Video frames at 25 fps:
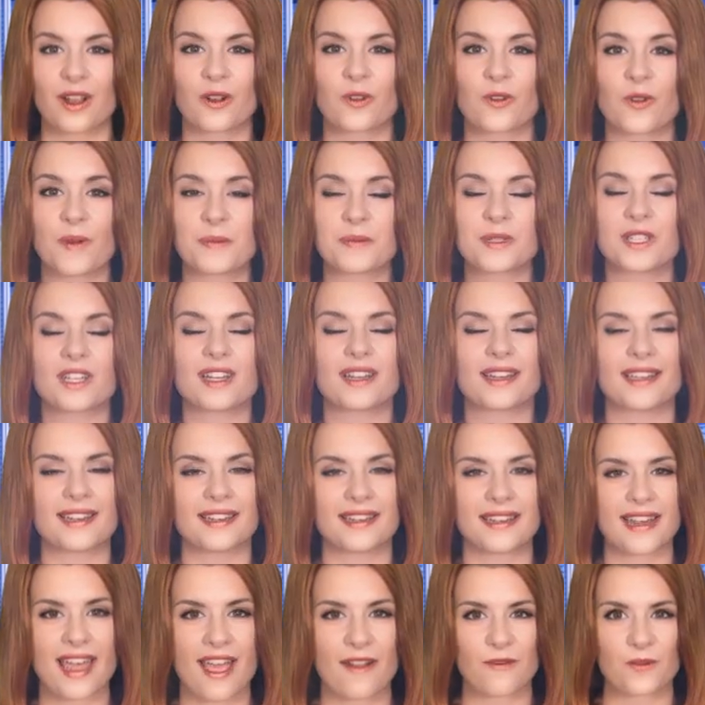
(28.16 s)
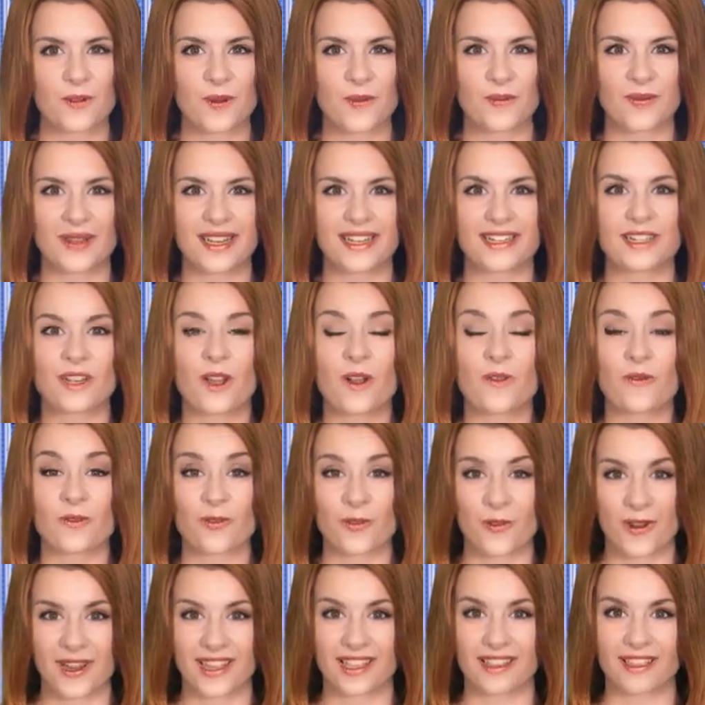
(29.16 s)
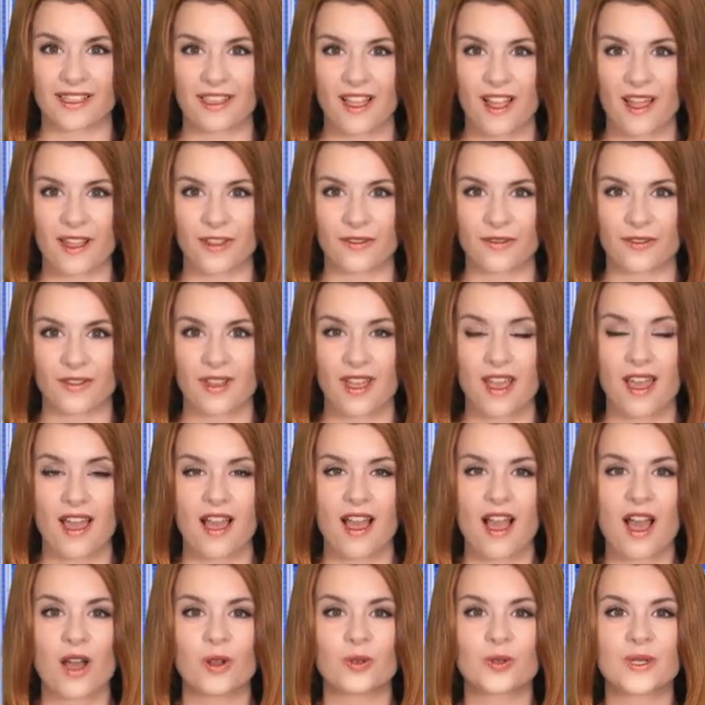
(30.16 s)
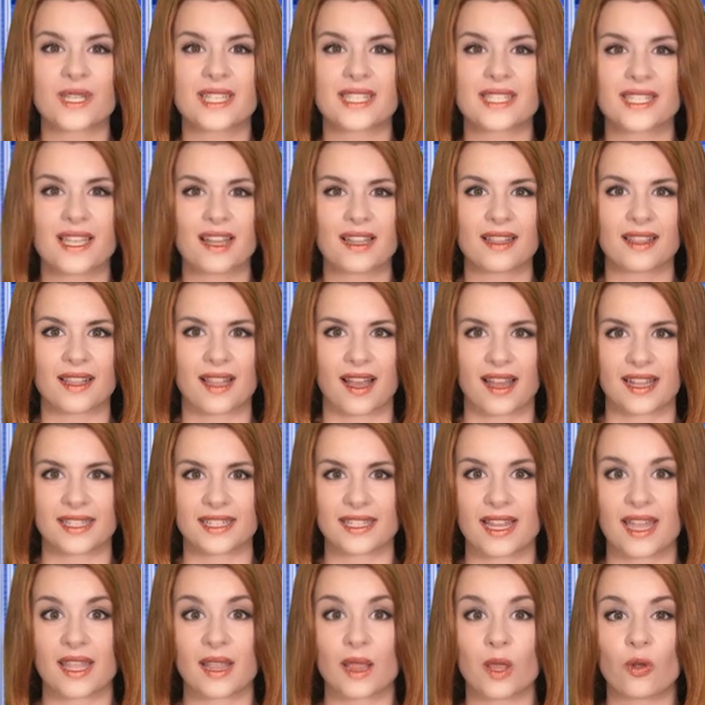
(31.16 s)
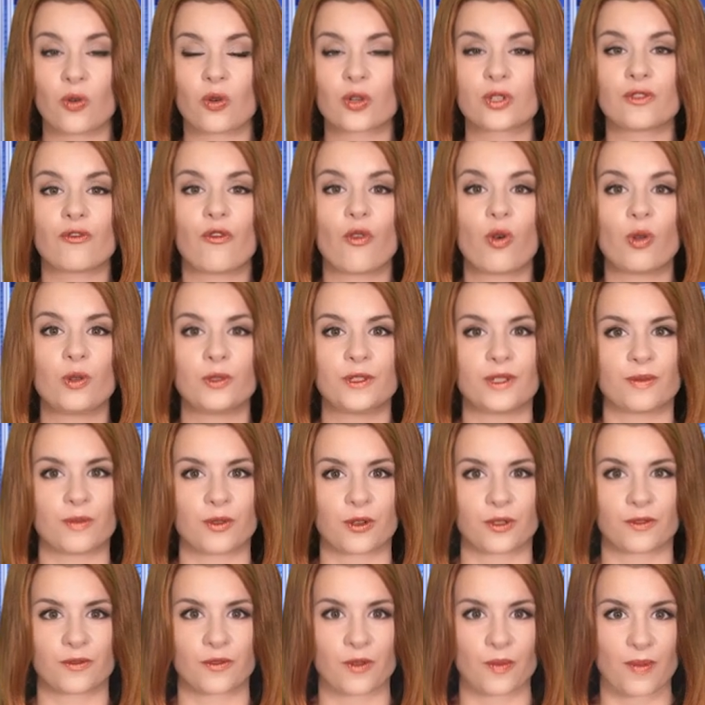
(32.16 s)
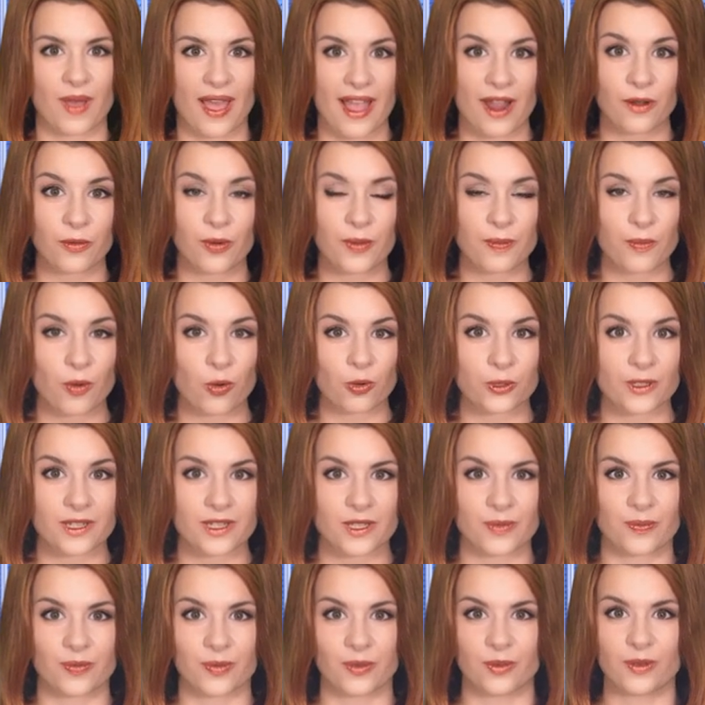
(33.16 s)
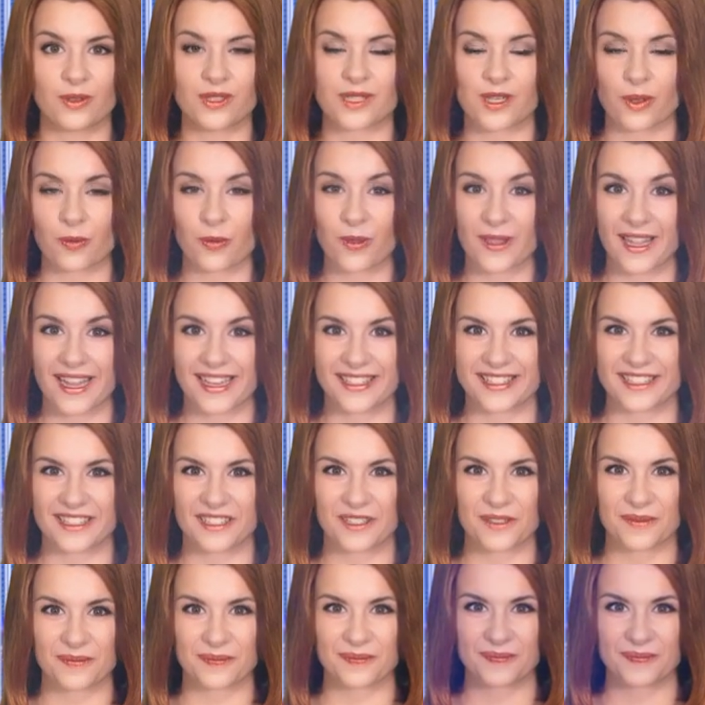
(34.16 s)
Crypto in every bit of real life, how the sunlight and Lord Voldemort from Harry Potter's books are related.